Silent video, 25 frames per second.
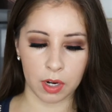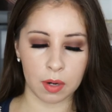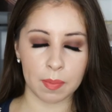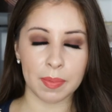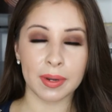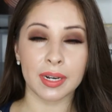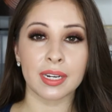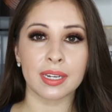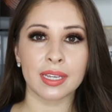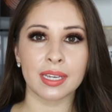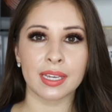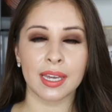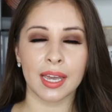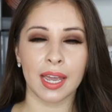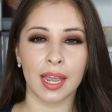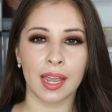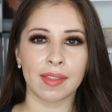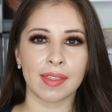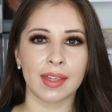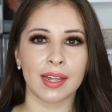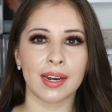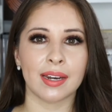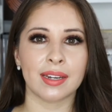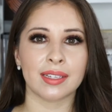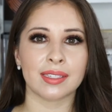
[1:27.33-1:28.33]
Urban
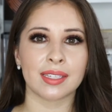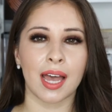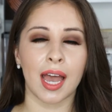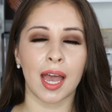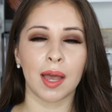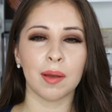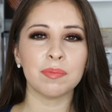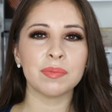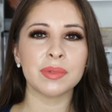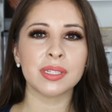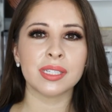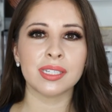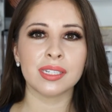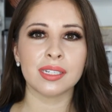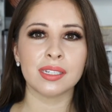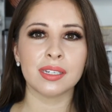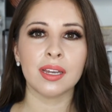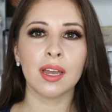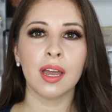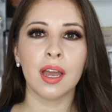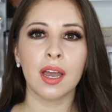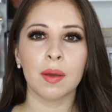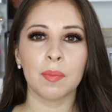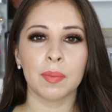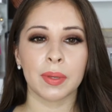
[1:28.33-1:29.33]
Decay that is empty